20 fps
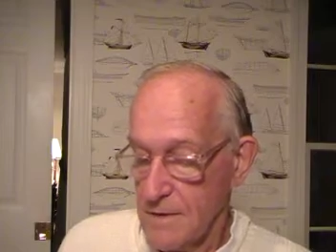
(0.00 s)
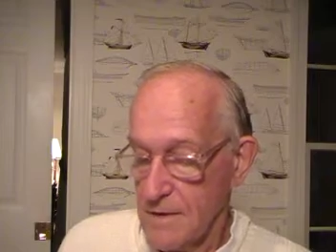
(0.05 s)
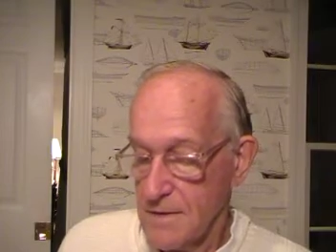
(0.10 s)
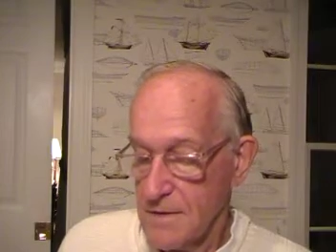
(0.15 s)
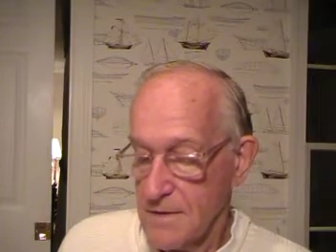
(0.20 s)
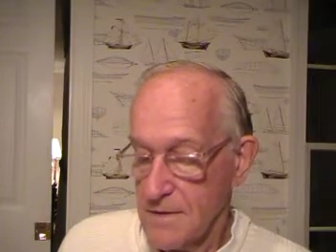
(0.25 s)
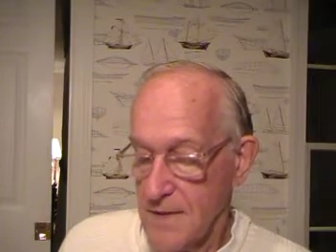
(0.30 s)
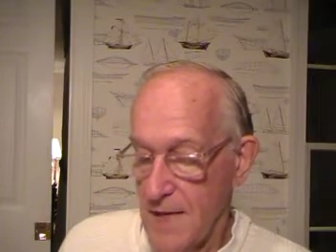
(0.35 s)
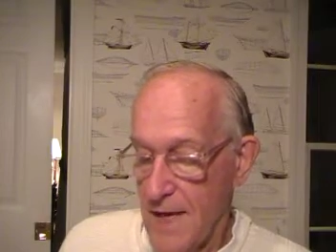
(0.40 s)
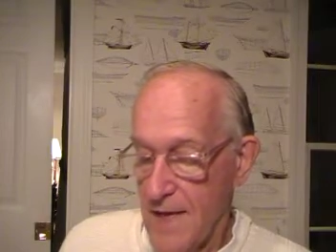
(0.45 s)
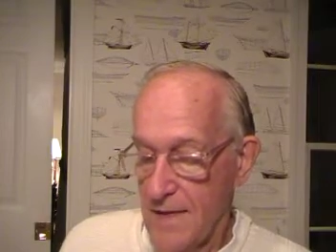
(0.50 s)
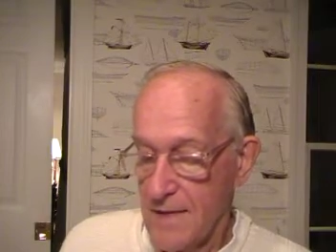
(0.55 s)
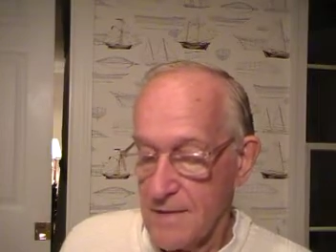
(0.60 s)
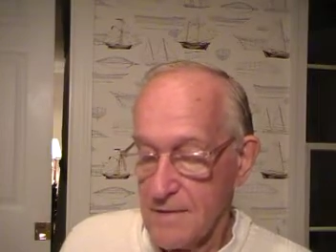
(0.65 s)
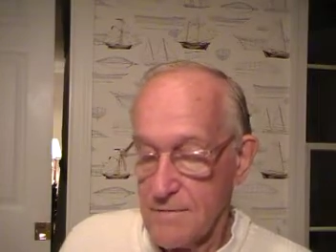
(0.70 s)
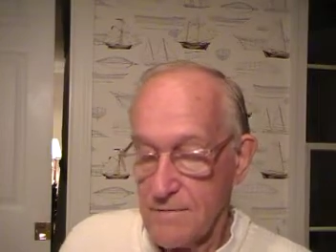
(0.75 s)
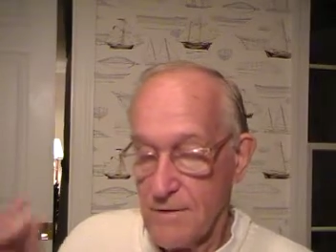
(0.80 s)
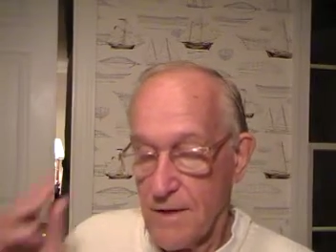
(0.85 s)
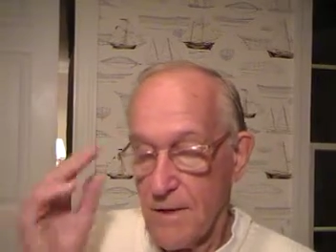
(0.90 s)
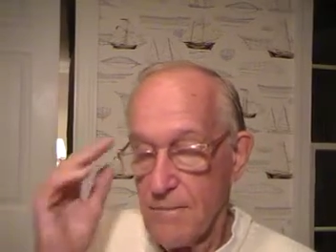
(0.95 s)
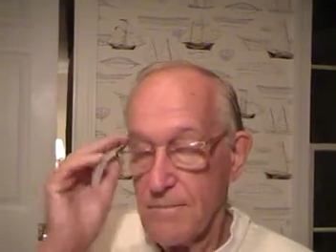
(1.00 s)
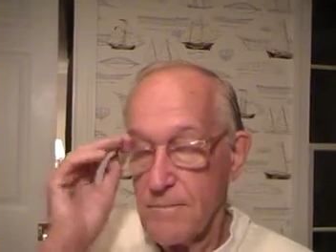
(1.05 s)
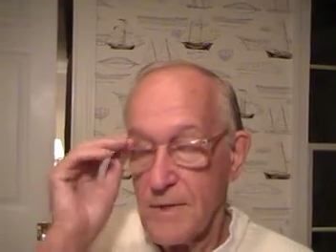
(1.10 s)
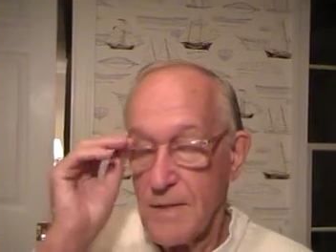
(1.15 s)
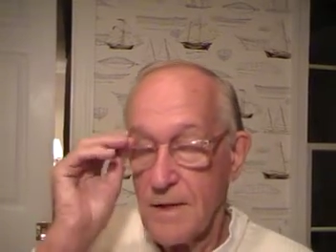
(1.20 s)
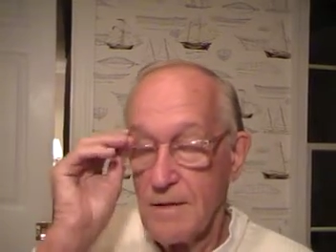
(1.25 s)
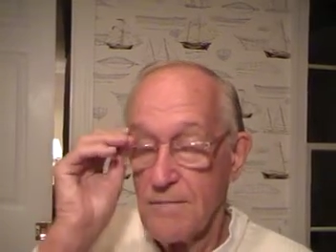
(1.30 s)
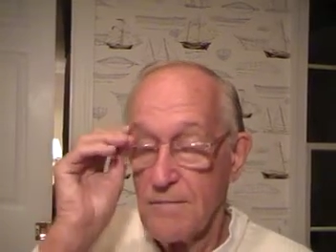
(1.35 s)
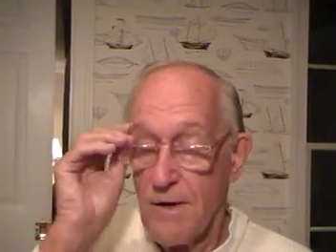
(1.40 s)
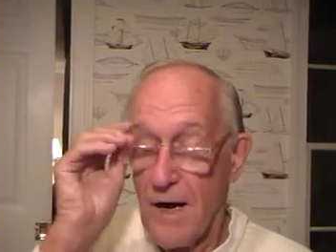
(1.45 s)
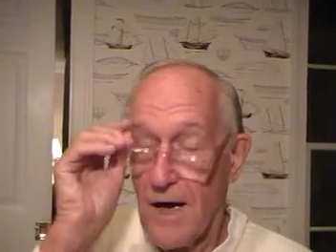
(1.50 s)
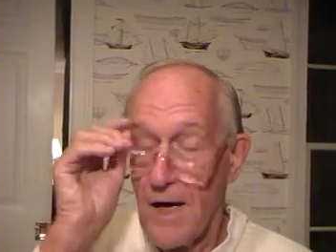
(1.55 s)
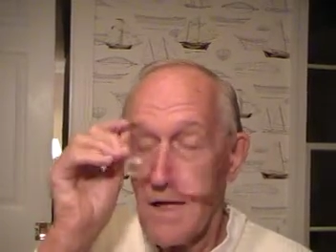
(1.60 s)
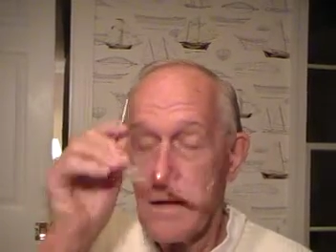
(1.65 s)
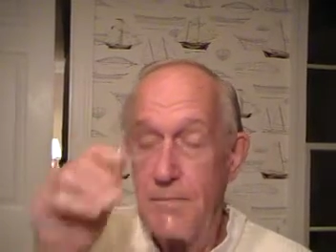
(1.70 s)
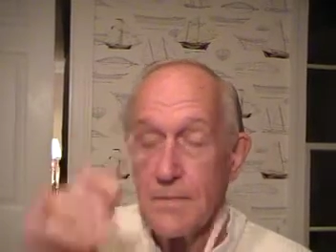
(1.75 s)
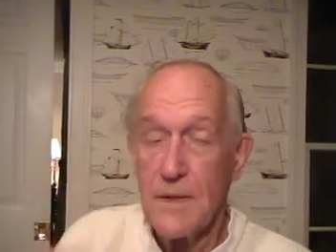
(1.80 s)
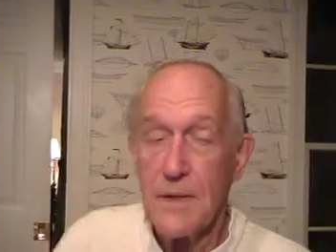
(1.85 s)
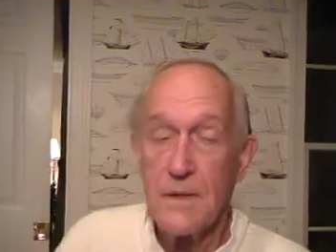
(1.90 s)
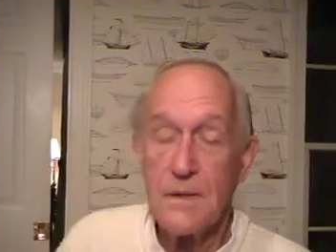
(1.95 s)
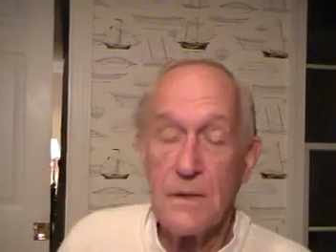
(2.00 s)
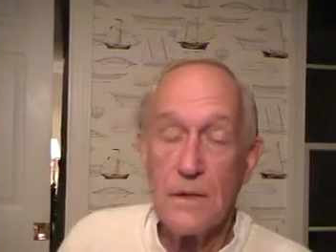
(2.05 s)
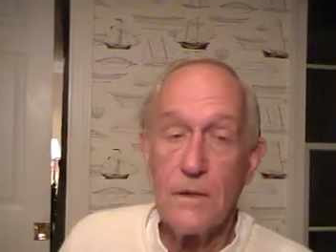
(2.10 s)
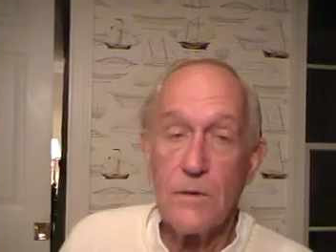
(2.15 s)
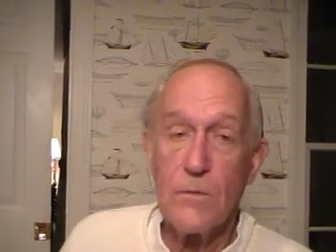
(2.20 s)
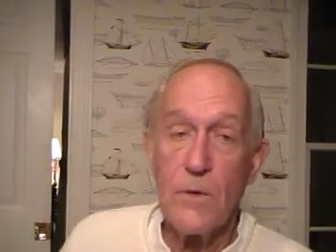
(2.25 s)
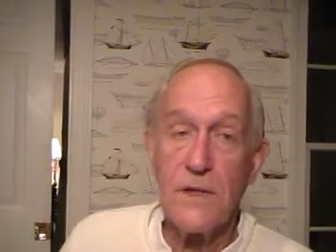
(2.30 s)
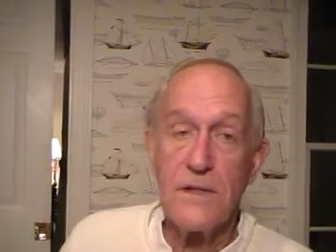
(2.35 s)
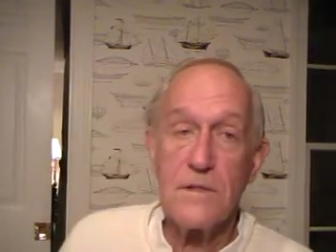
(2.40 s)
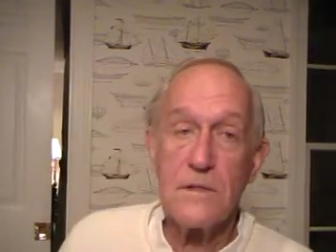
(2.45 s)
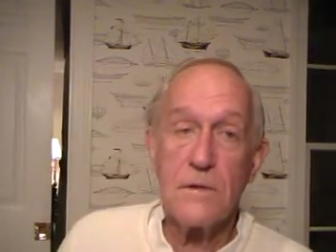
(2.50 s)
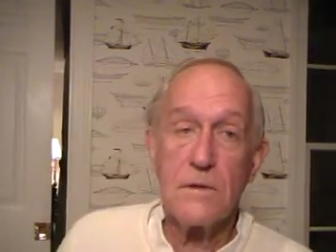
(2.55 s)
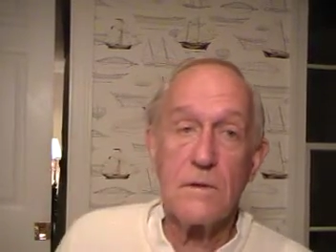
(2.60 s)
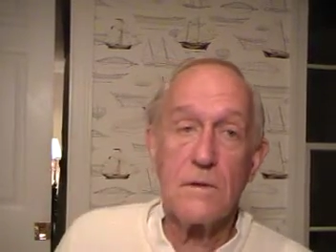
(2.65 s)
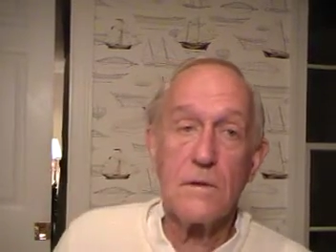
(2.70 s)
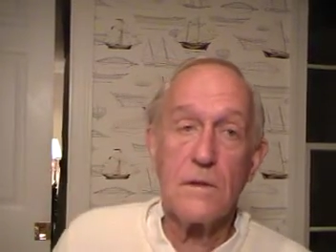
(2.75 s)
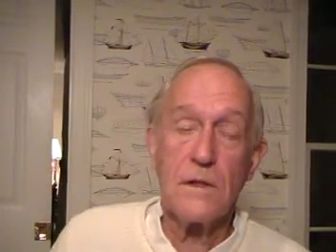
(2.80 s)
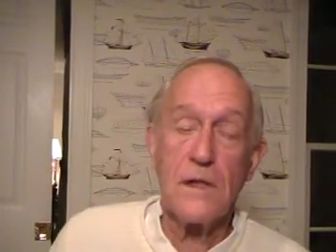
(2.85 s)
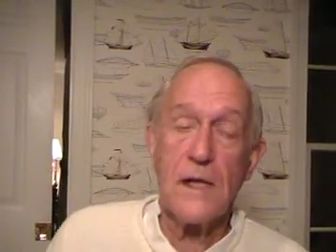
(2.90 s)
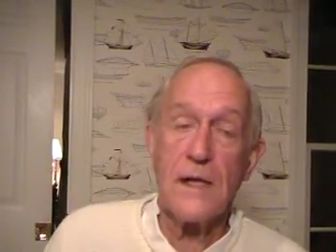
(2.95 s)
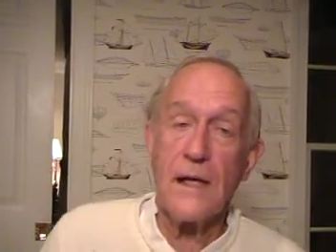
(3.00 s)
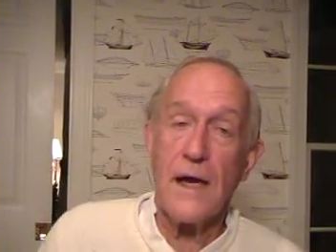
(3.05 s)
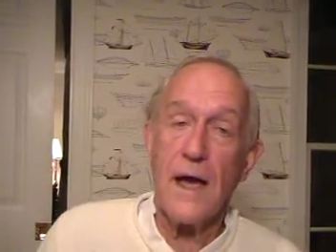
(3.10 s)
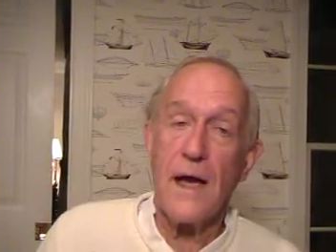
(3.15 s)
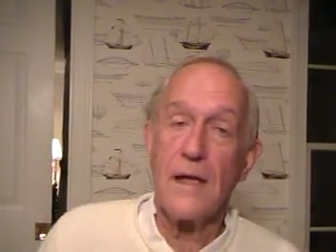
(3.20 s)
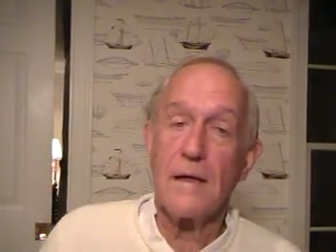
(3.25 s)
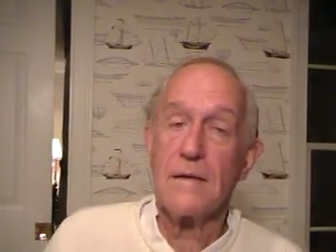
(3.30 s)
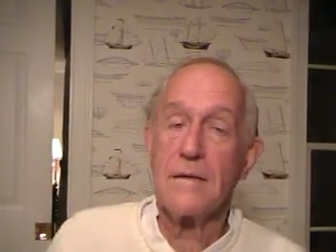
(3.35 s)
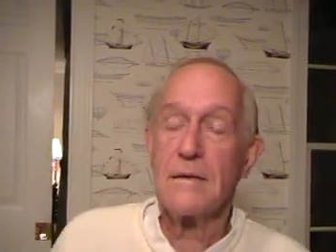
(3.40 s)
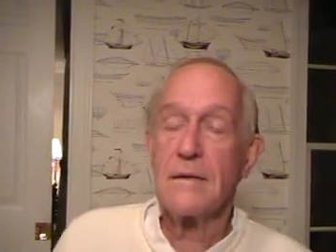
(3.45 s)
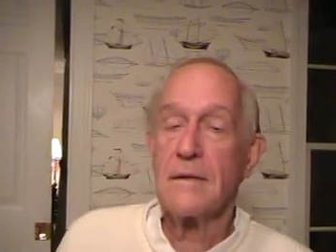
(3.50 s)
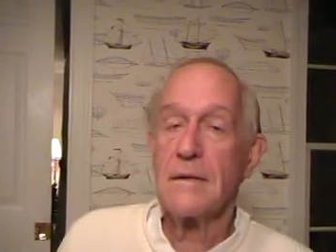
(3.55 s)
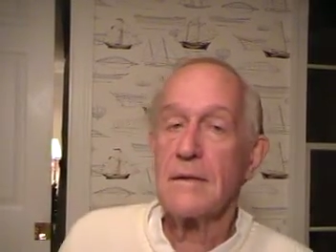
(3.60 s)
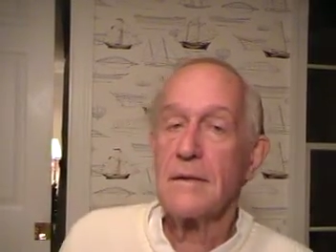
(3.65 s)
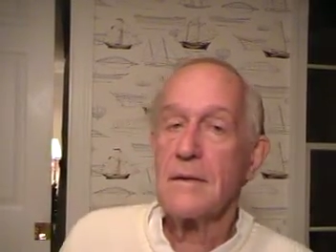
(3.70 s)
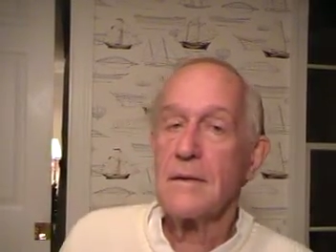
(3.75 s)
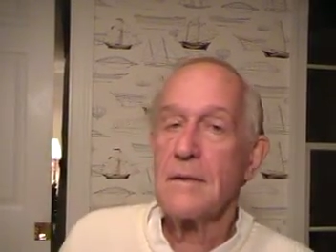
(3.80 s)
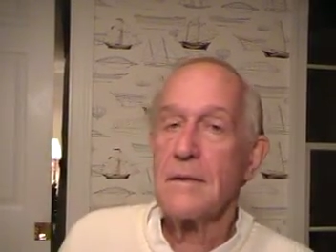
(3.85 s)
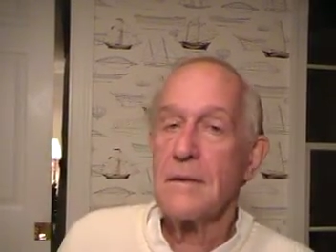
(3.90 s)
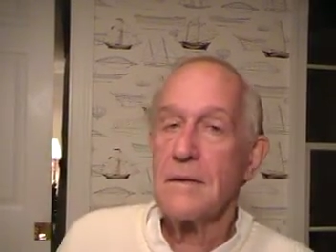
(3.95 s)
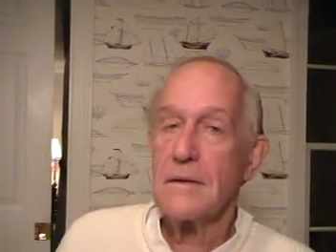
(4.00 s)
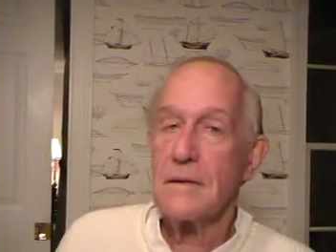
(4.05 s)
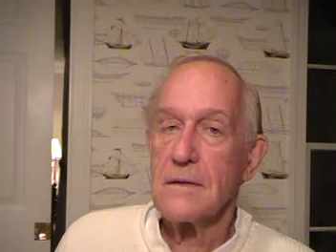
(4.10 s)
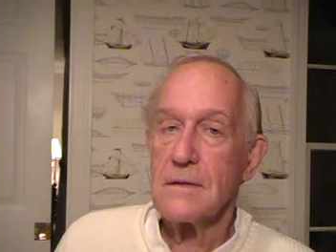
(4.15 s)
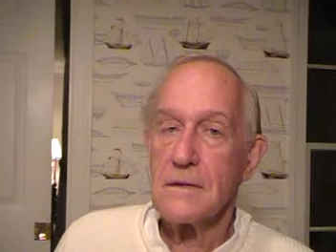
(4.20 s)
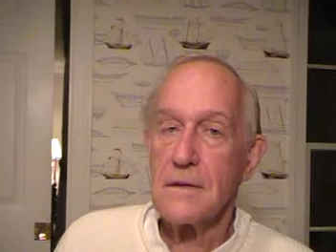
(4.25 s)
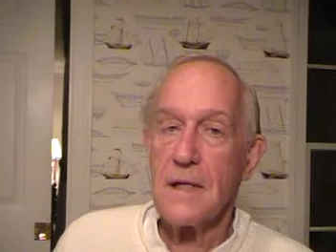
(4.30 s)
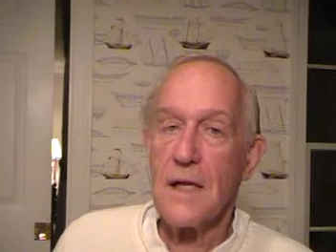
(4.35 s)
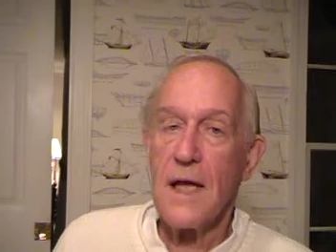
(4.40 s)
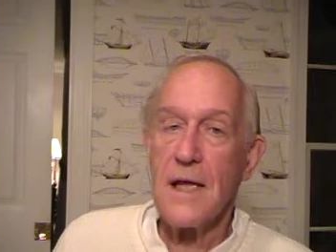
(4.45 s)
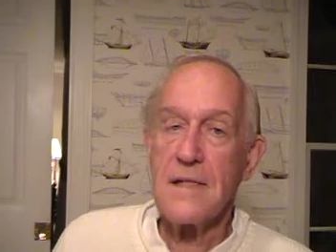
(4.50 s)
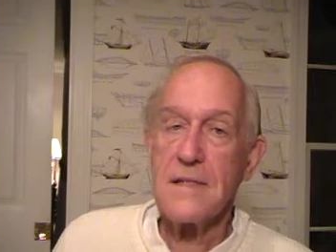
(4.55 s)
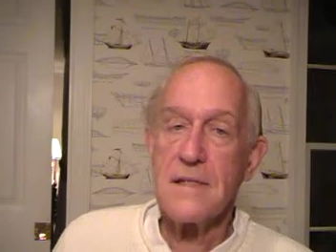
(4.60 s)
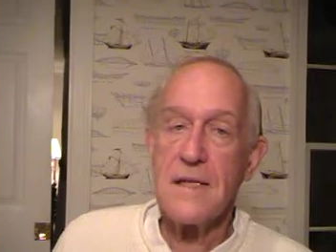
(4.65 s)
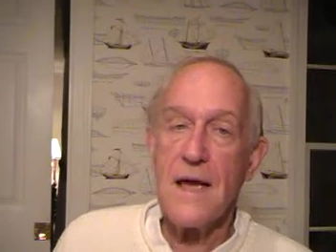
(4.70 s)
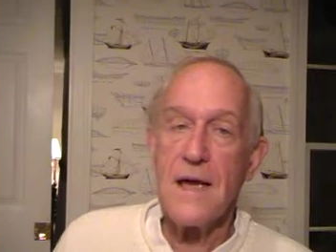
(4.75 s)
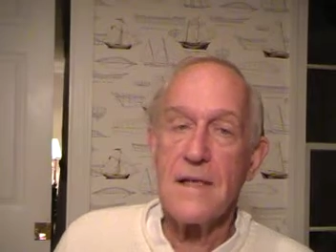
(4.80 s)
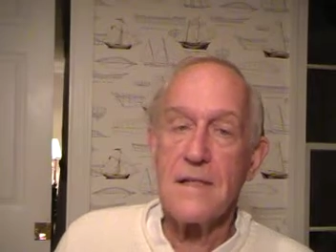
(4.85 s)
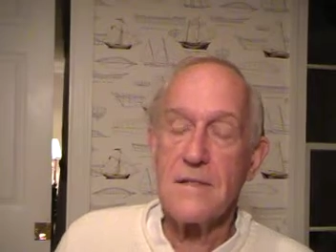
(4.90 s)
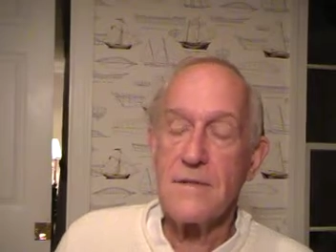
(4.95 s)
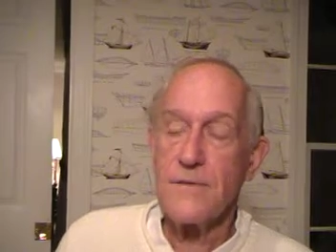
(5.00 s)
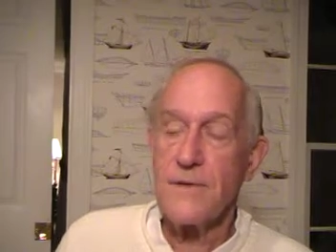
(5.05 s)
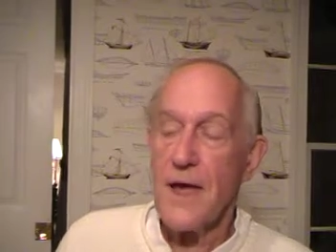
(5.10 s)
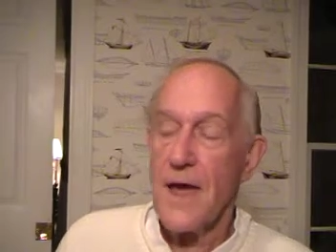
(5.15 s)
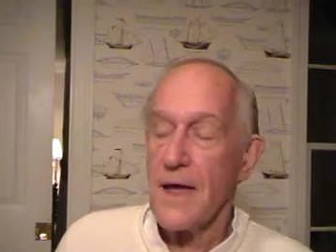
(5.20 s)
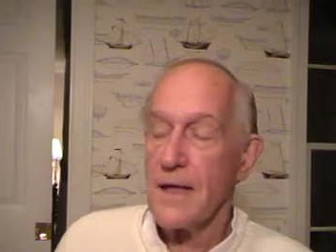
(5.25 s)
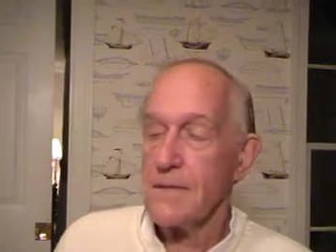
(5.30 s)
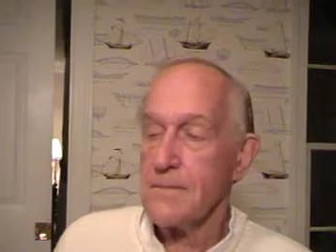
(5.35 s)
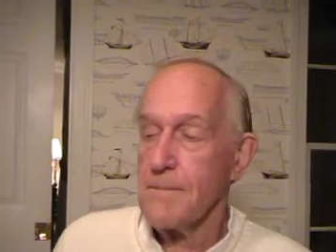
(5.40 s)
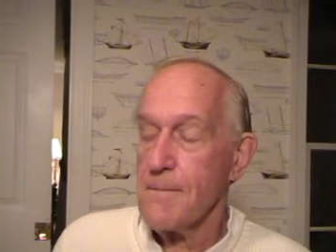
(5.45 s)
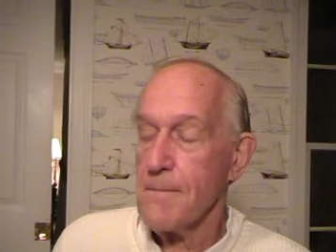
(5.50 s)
status from the environment or what you're looking at. There's a lot of science for that.